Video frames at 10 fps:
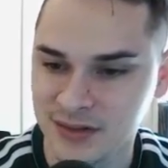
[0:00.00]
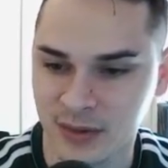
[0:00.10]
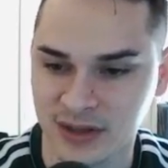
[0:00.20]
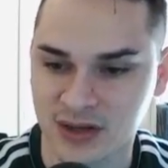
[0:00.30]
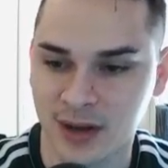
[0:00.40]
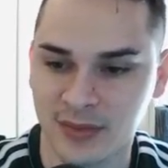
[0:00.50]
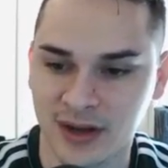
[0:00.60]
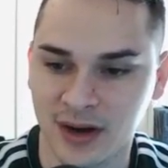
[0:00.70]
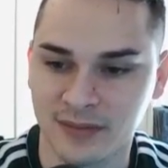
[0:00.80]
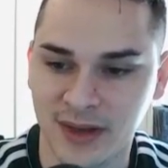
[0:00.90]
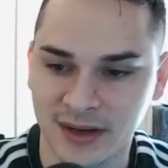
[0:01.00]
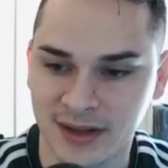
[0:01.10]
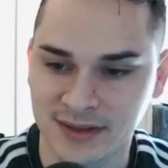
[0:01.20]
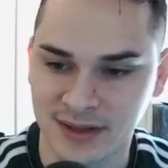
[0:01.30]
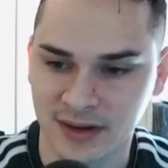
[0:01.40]
We drop in our
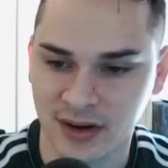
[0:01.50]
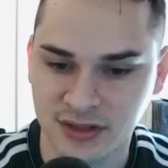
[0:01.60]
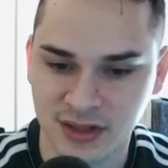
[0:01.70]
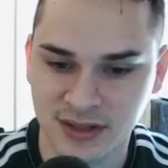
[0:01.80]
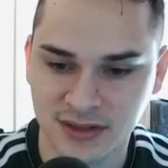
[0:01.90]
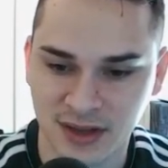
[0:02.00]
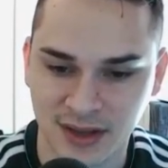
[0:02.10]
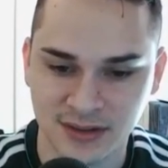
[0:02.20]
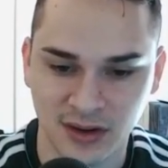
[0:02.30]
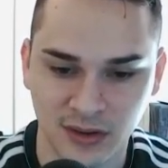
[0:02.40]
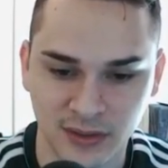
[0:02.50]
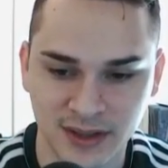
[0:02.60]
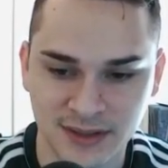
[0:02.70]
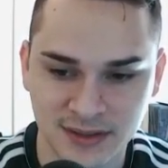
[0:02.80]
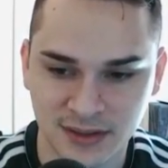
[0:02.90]
minions and archers, as
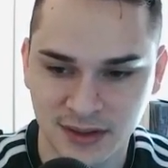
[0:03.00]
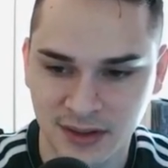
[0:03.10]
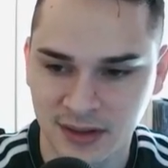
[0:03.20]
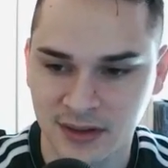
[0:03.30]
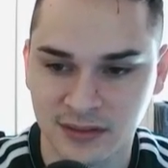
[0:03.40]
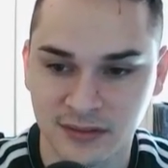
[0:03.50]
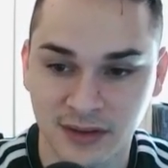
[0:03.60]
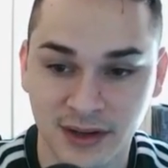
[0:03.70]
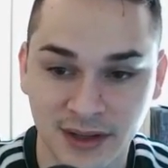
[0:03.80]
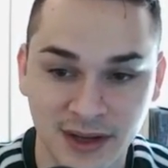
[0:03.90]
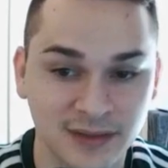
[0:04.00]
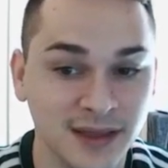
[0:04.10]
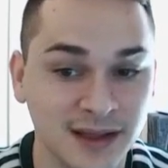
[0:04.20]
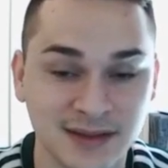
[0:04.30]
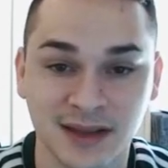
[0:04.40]
always. Really,
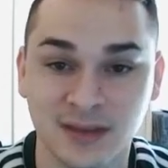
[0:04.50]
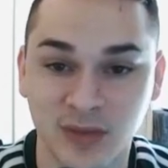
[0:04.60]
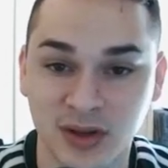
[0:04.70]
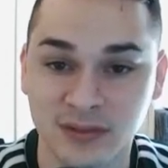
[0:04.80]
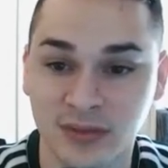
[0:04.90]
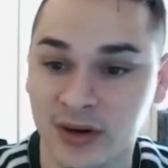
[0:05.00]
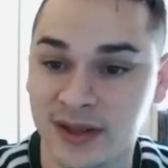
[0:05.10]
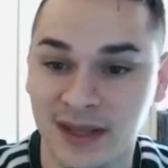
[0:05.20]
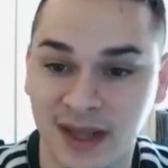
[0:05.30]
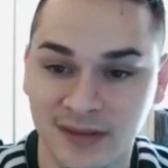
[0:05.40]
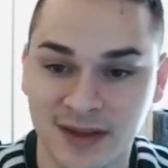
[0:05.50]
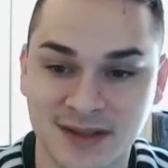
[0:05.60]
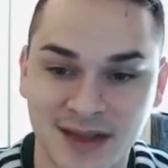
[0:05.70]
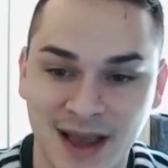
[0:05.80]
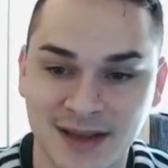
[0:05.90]
that's like the most important key of these
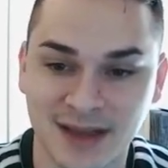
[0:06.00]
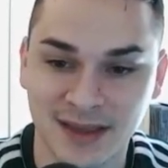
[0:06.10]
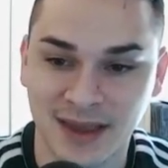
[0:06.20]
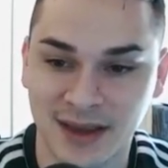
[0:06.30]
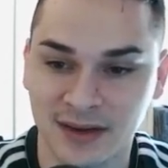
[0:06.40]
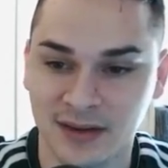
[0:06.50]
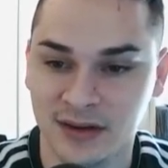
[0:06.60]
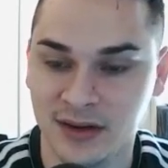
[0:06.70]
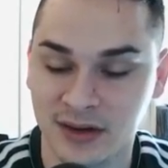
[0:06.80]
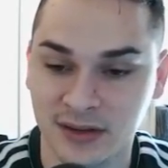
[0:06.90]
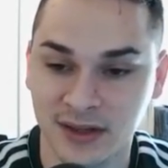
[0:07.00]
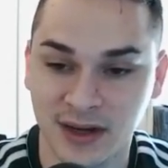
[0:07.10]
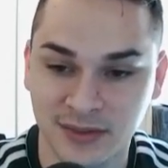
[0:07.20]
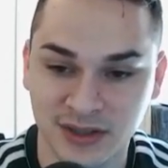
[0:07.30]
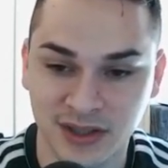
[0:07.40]
attacks, I think. Your
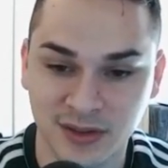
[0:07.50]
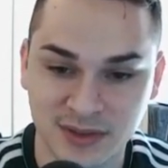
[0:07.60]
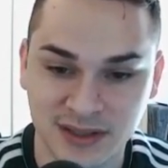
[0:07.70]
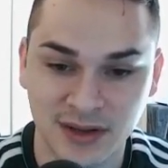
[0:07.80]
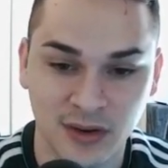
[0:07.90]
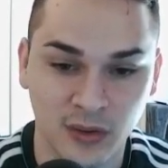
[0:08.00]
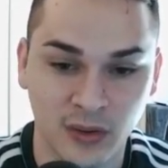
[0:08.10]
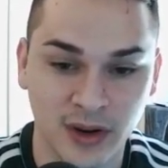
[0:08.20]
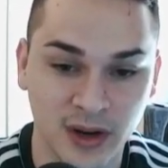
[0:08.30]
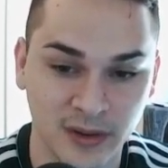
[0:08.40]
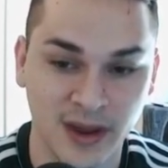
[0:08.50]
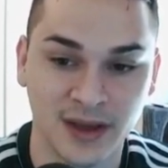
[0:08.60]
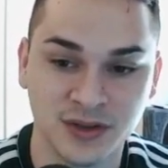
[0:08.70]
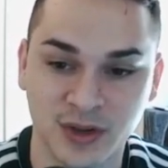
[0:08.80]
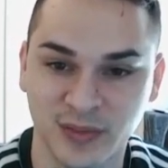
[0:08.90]
cleanup troops or your
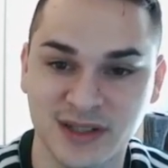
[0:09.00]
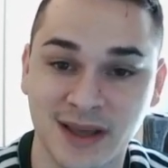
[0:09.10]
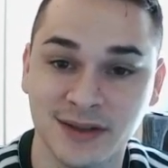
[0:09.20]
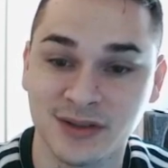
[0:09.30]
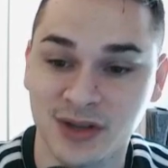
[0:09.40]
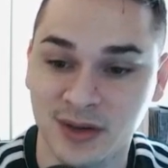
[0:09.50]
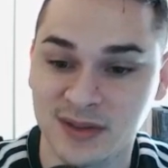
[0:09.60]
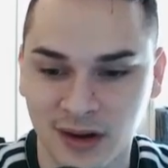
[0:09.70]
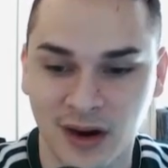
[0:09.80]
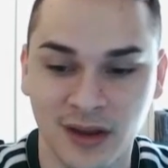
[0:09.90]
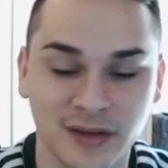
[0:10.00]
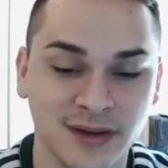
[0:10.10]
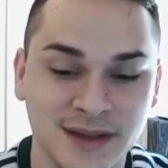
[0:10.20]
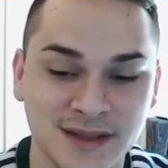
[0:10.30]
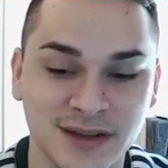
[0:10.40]
extra percent troops are the
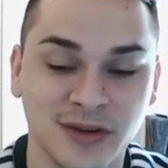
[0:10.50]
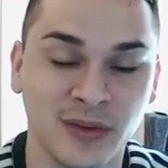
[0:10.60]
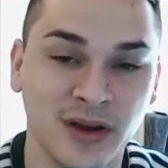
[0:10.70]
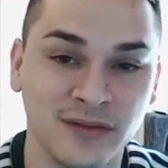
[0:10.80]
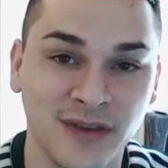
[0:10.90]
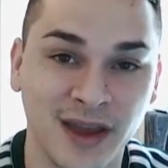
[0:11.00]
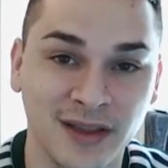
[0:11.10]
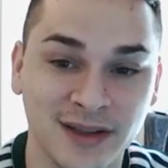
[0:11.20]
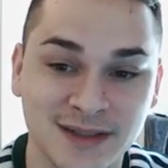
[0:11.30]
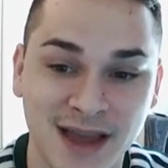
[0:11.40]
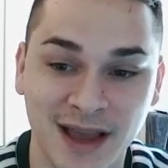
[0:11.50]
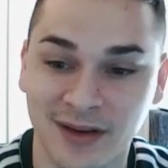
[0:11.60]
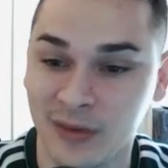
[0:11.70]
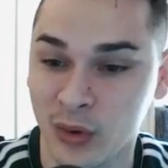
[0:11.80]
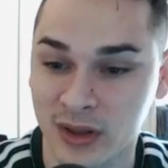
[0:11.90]
reason you will fail an attack
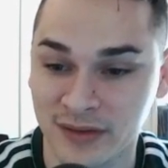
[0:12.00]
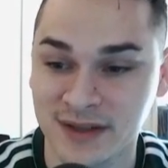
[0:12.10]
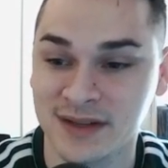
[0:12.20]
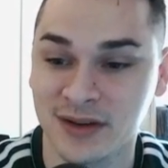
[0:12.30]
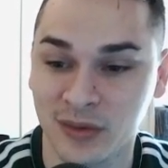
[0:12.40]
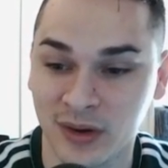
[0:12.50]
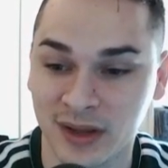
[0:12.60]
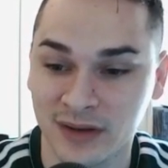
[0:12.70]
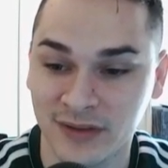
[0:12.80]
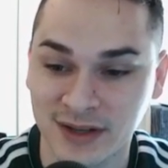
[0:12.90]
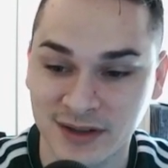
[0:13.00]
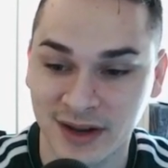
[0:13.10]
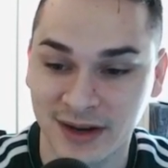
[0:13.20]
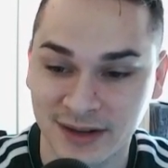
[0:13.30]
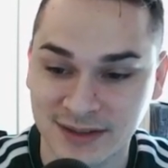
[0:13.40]
or the reason you will get a victory
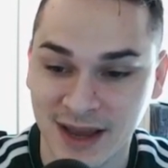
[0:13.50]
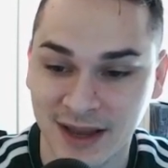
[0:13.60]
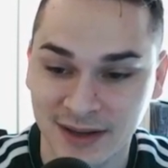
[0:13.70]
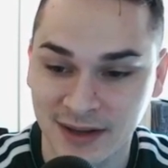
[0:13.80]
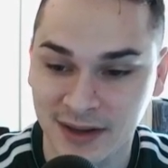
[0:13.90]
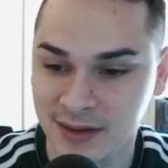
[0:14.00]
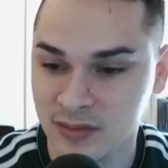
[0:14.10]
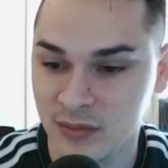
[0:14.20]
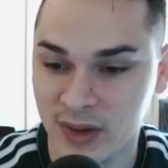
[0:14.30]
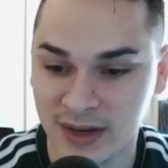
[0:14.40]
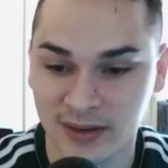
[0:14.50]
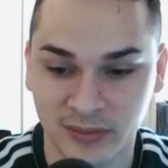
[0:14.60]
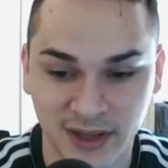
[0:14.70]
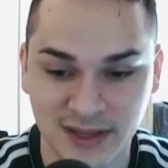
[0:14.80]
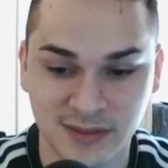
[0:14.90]
in an attack. Minion
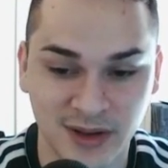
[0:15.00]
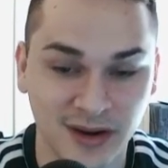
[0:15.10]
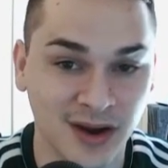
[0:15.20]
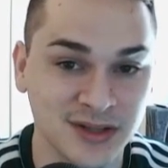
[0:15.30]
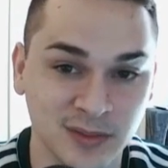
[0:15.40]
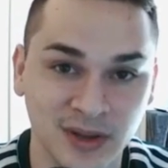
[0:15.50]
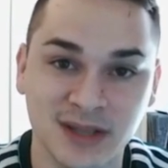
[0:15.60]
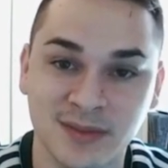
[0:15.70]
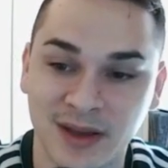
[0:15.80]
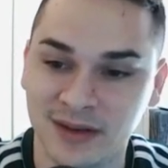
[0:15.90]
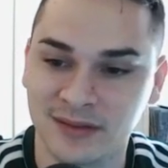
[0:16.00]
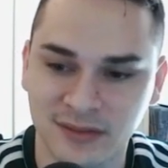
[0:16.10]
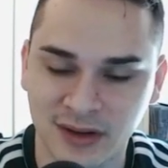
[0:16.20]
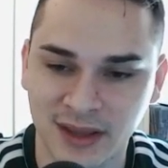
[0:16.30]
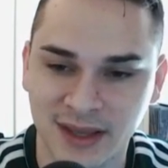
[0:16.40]
placement, archer placement,
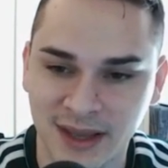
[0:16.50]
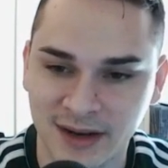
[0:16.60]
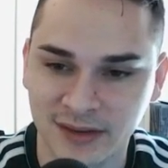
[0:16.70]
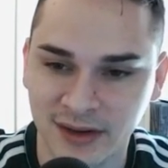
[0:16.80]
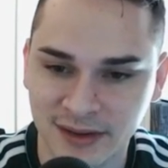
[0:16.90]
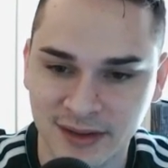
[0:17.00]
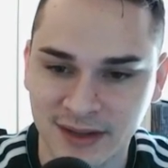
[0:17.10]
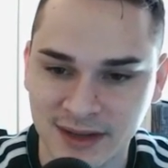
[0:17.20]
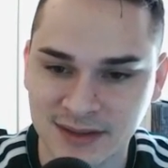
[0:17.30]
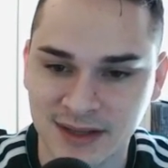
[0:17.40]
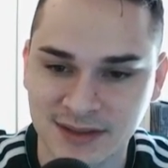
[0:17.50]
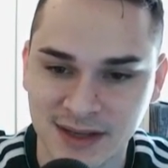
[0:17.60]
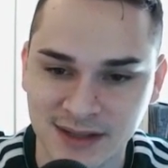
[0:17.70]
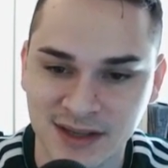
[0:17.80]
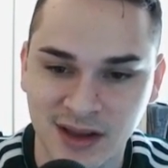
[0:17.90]
really key to learn the
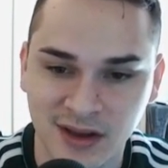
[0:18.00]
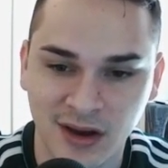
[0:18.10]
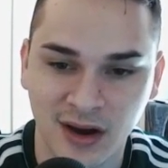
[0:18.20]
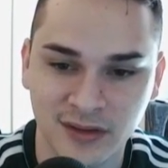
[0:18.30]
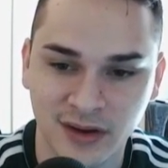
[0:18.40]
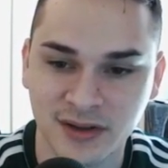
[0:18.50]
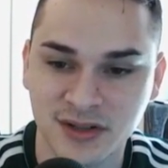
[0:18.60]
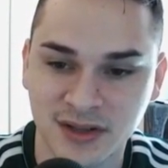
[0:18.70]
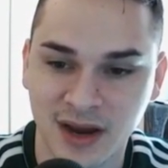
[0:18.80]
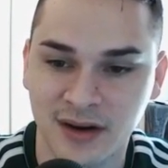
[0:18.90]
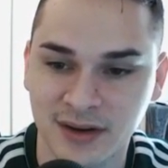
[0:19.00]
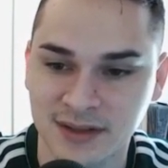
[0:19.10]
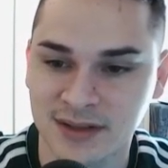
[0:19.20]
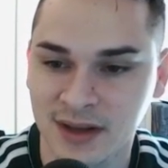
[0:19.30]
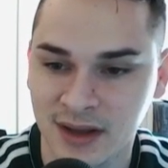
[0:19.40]
distances on the archer
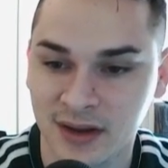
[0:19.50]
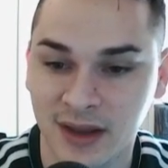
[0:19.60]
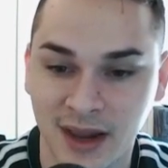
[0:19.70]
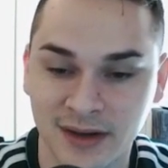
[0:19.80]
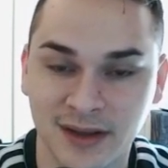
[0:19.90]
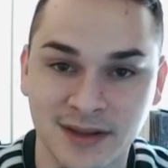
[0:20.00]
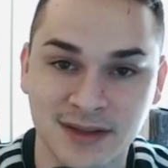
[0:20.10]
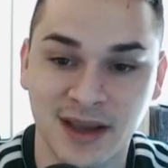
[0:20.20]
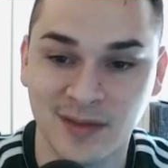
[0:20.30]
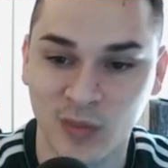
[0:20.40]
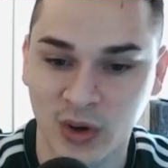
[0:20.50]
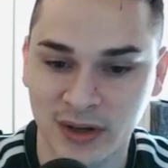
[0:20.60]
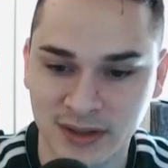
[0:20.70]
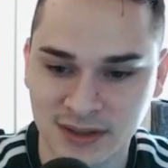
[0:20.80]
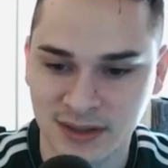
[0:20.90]
towers, cannons, and
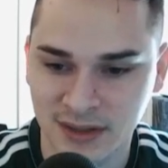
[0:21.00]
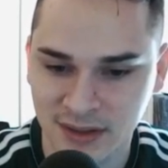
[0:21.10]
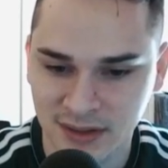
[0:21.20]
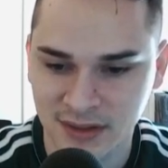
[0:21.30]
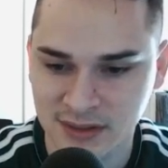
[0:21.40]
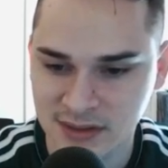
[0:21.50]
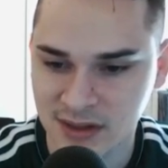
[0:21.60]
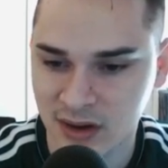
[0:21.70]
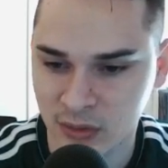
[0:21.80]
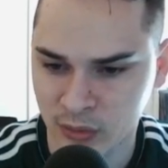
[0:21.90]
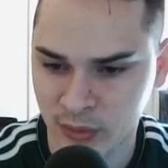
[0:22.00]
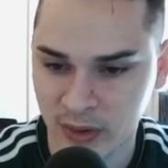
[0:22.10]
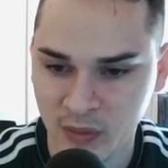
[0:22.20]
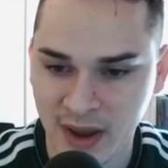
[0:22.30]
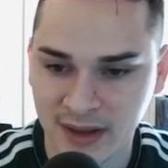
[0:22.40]
mortars. So we
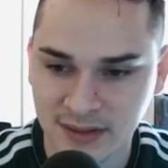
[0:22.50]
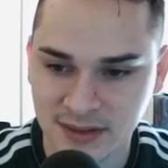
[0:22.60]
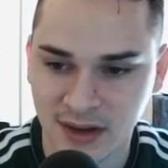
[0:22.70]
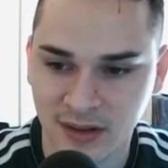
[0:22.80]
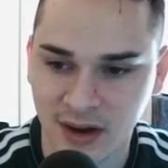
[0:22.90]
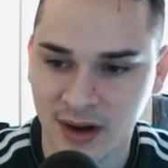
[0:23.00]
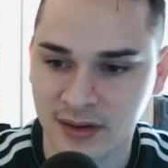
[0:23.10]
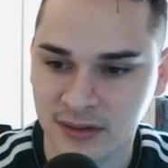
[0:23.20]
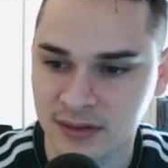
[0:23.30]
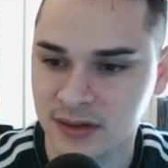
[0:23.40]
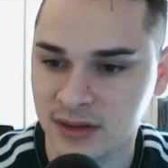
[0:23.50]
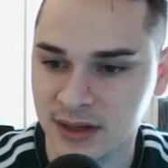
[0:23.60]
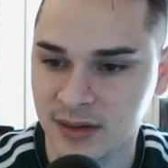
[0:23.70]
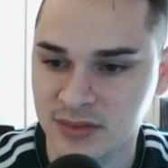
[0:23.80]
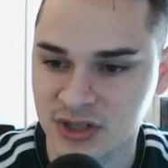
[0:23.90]
wait until our
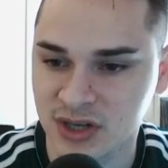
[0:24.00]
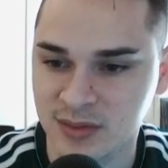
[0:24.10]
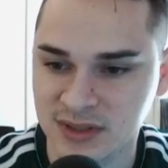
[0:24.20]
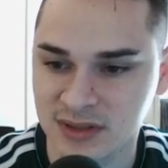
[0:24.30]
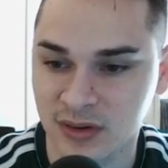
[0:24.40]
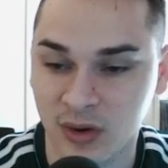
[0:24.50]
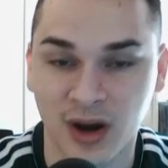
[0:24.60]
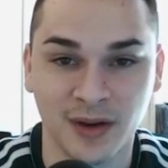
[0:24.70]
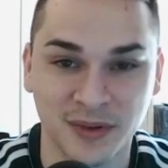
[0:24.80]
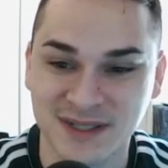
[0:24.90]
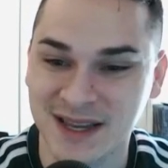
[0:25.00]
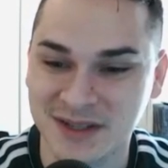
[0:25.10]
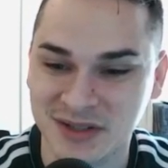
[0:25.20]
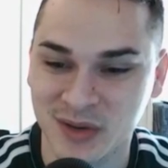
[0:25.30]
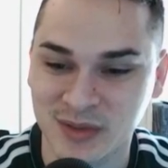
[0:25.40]
cleanup troops or our percent
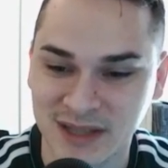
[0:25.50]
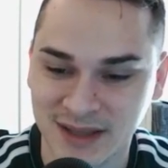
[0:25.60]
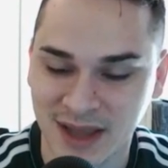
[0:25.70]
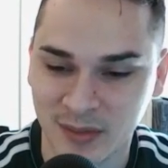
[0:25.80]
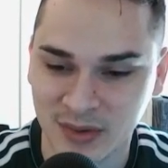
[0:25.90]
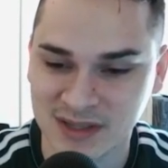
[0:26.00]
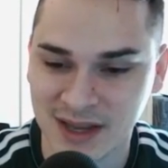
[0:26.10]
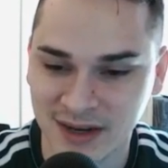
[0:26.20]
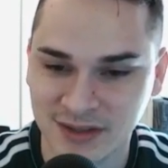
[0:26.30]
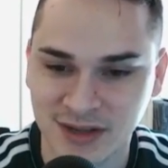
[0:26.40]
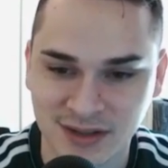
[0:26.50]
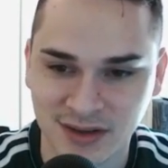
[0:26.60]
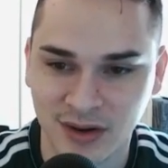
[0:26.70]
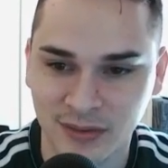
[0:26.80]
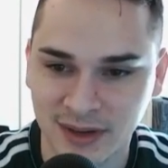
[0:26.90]
troops get that percentage, as
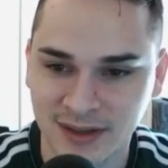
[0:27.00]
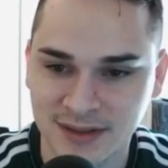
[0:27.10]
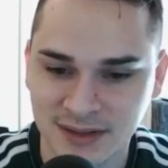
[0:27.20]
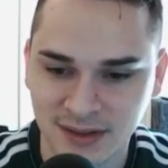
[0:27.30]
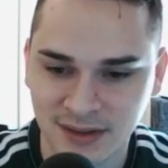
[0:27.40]
always.